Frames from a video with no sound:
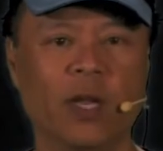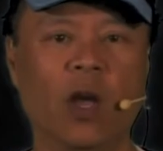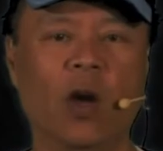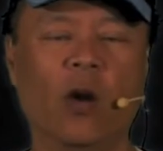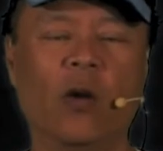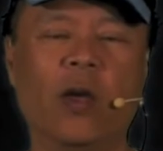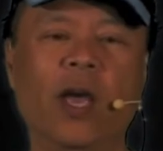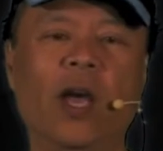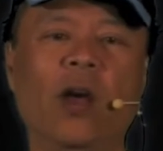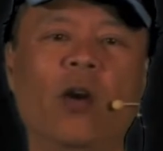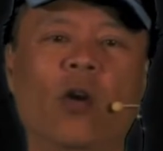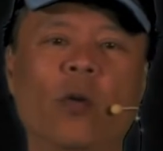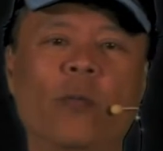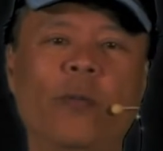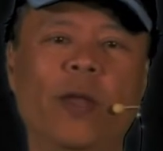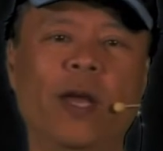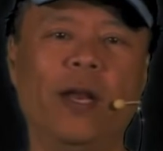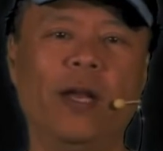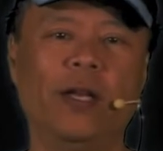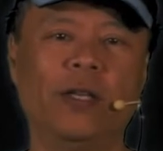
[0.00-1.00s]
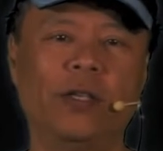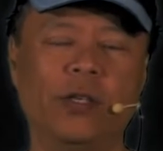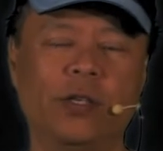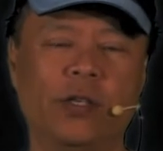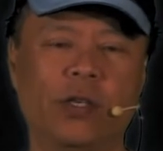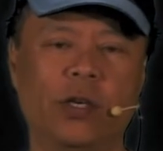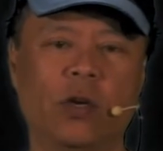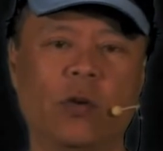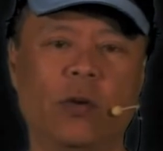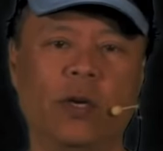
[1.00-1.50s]
Okay, I hope that
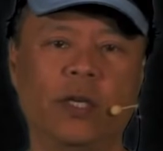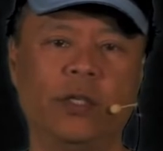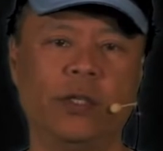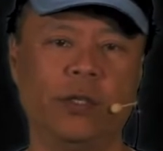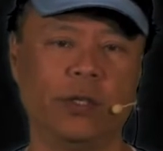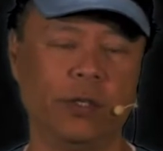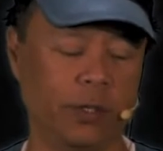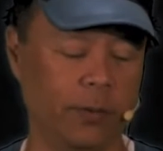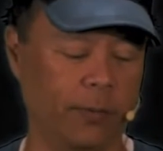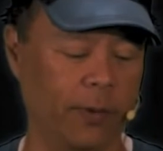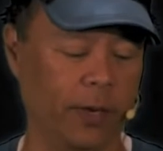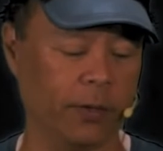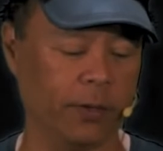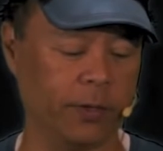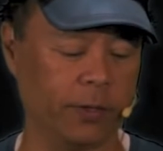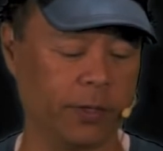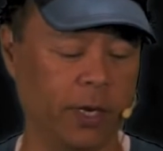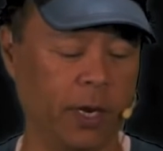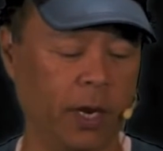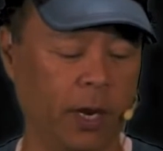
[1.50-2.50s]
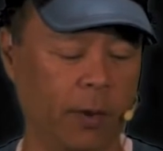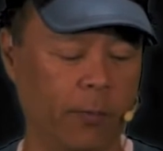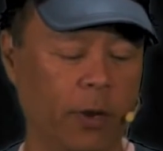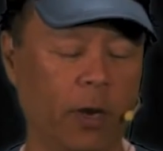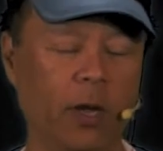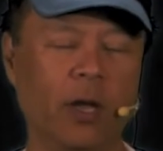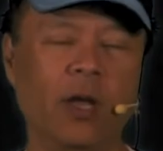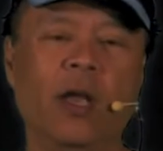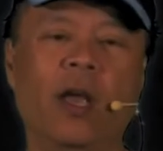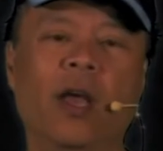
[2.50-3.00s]
answers your questions about this
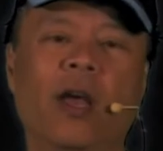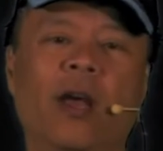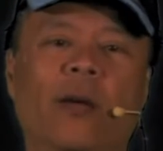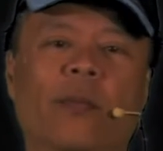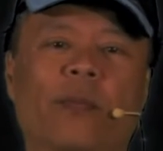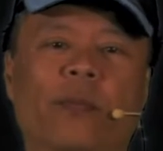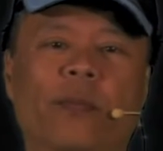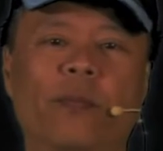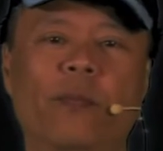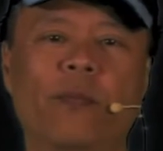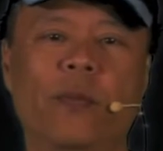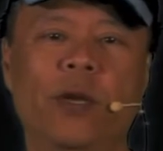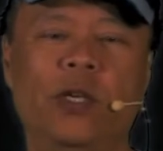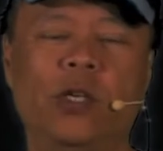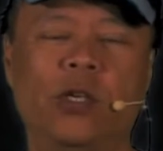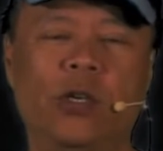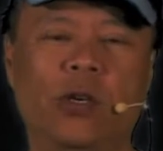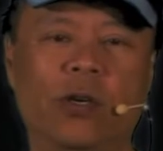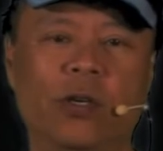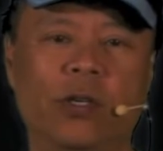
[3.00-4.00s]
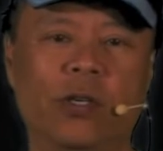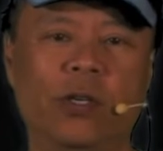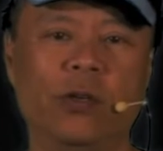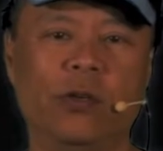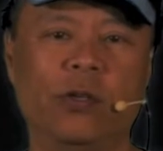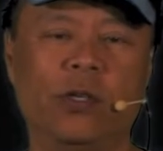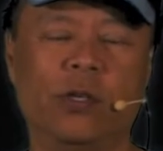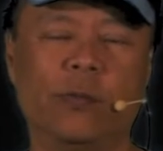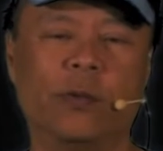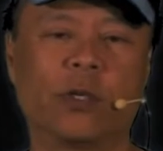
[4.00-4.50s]
camera. Be sure
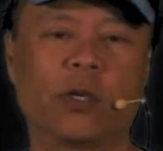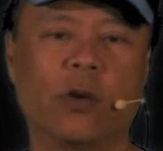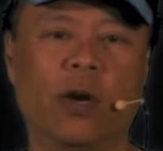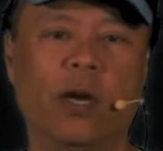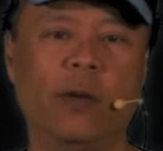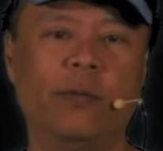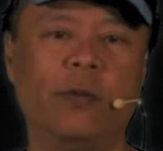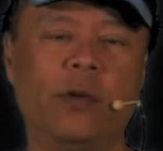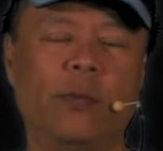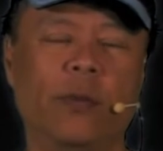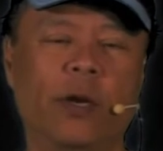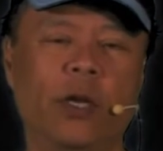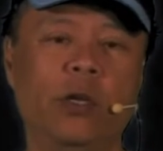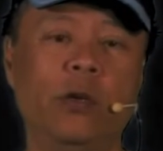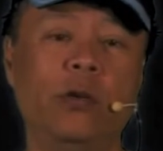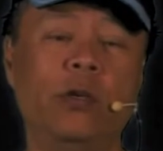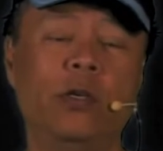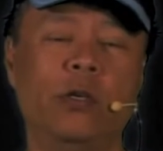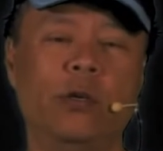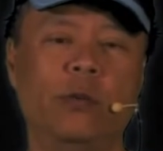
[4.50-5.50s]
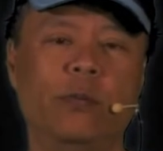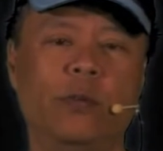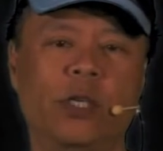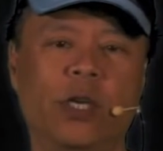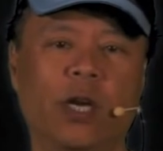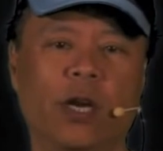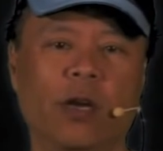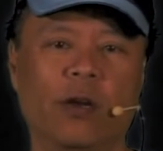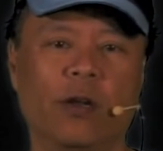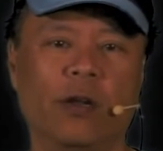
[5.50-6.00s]
to subscribe to my YouTube
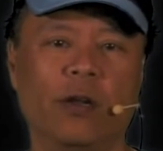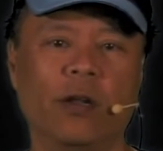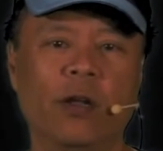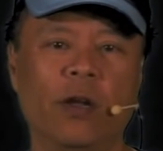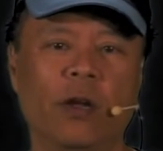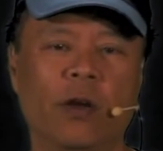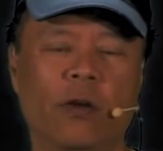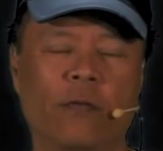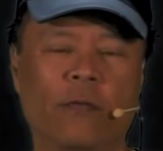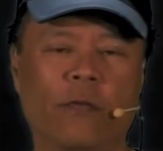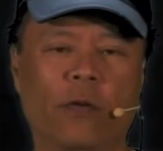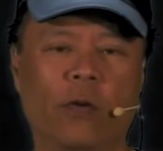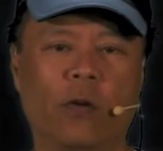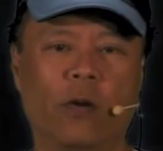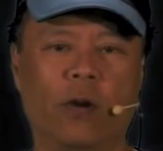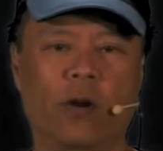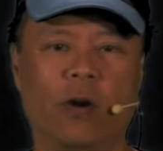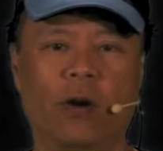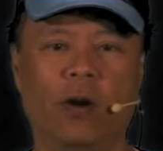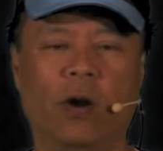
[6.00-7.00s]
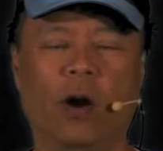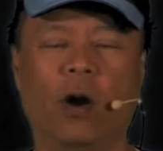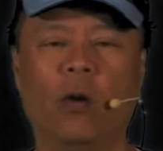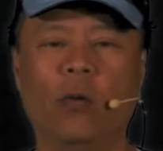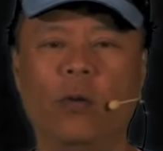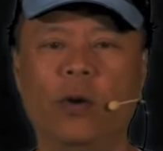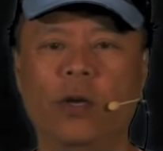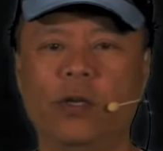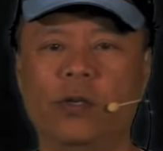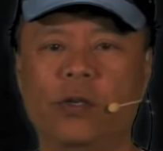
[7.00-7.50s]
channel for
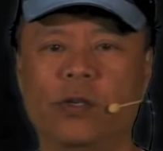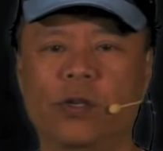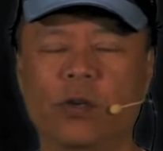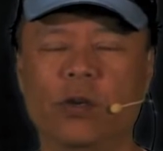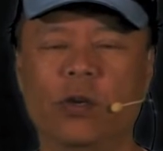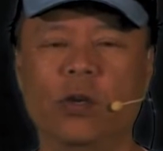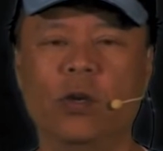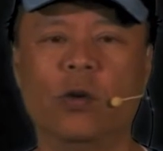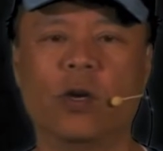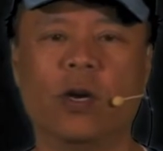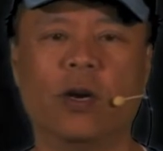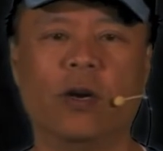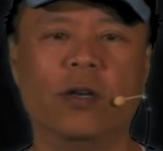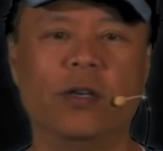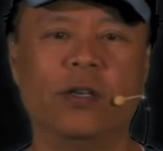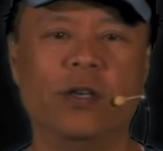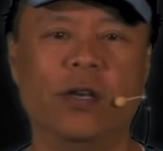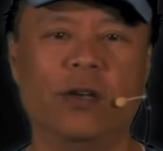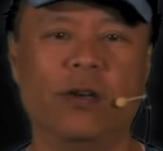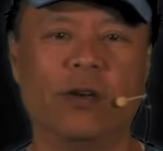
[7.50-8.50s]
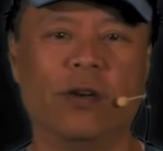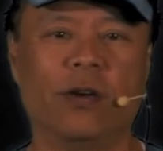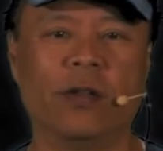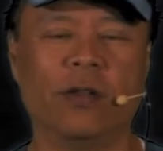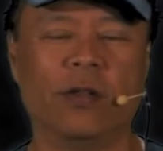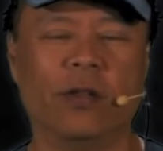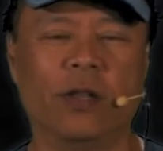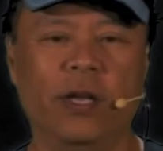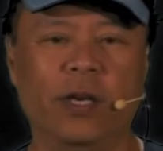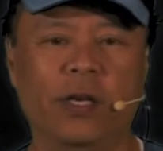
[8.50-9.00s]
always new content on
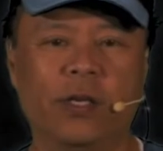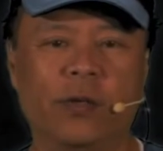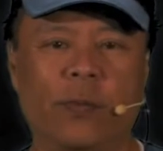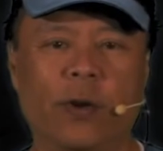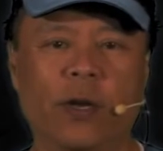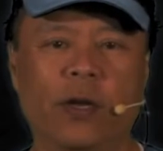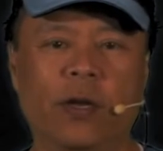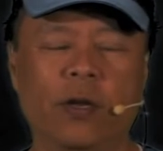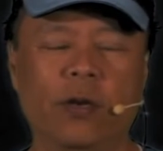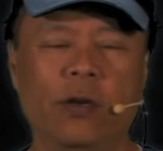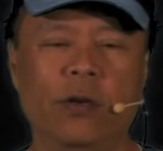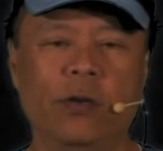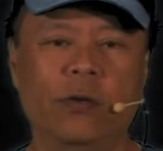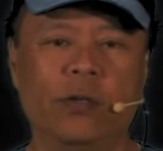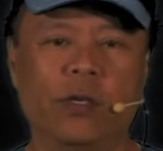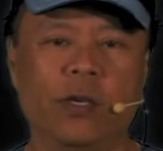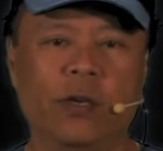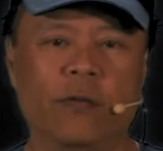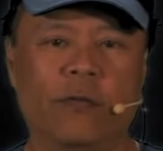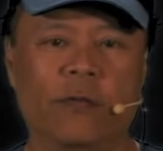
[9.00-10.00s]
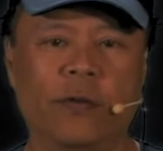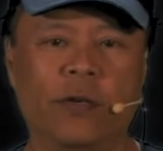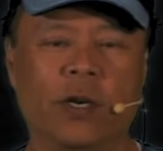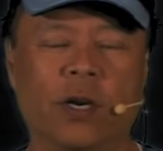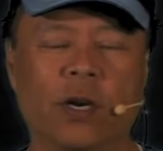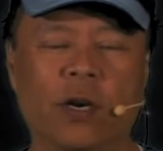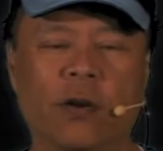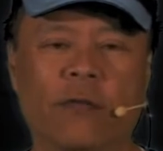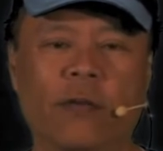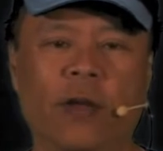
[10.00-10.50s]
the latest breaking news in
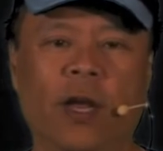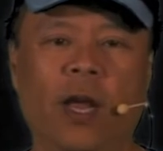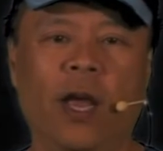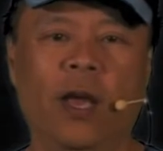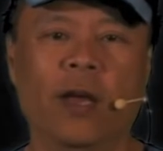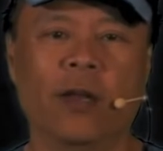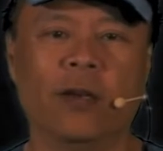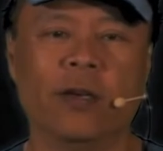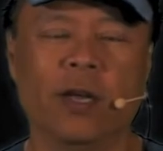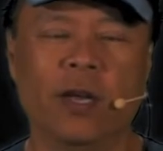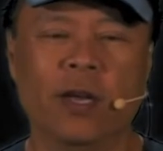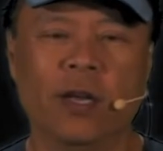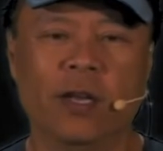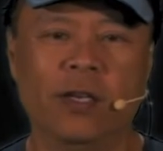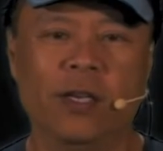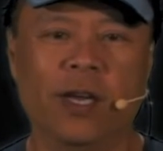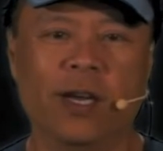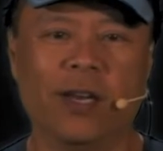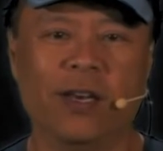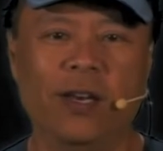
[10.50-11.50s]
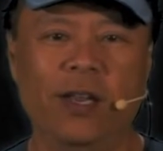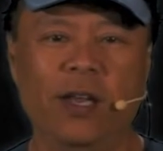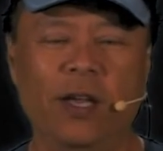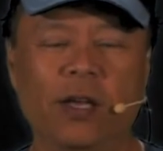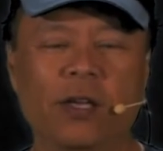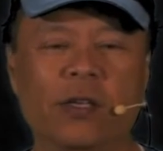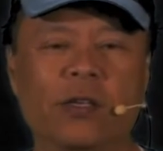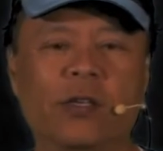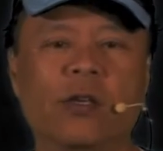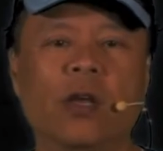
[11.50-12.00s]
photography and
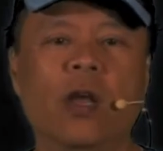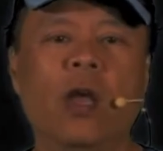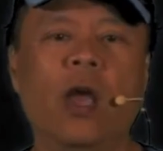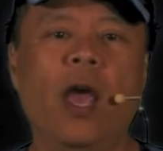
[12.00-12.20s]
techniques.